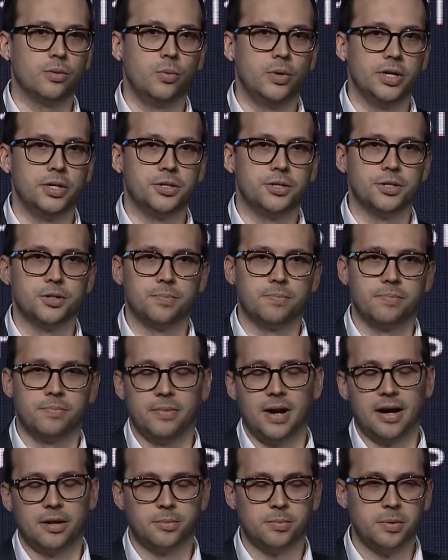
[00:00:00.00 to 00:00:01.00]
which
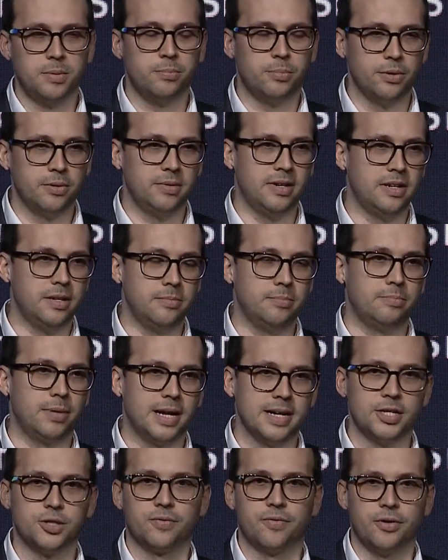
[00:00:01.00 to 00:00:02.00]
has been put in
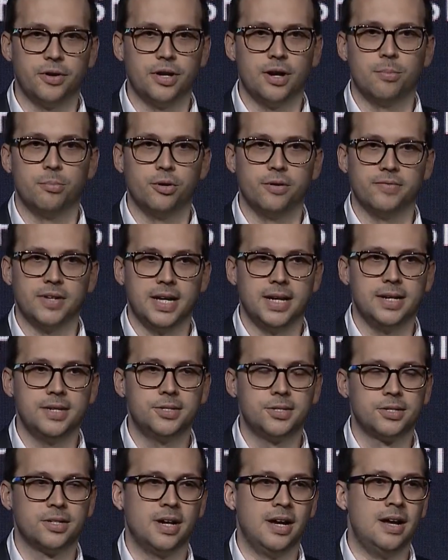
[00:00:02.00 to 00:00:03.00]
place for a number of
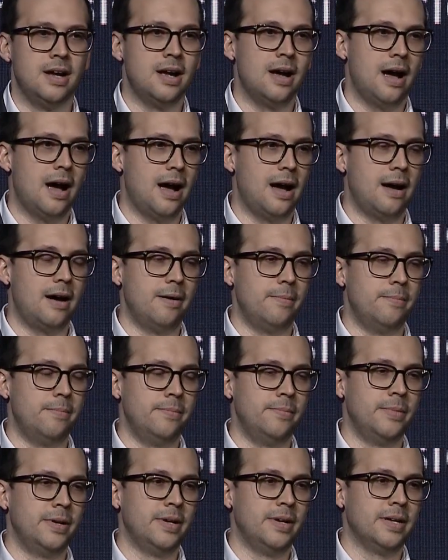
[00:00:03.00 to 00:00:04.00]
years.
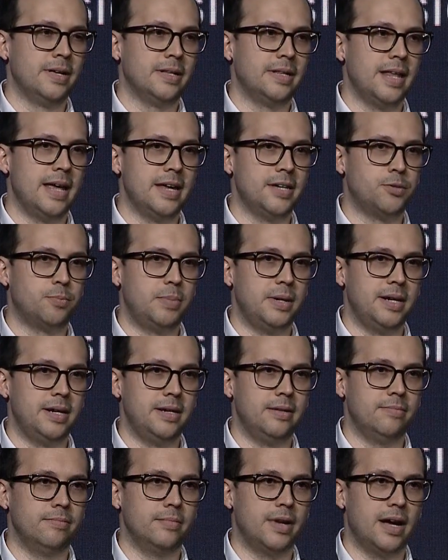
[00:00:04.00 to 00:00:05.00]
There's
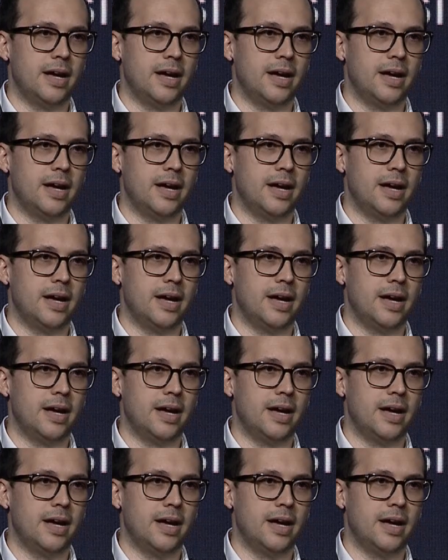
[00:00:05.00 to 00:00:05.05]
been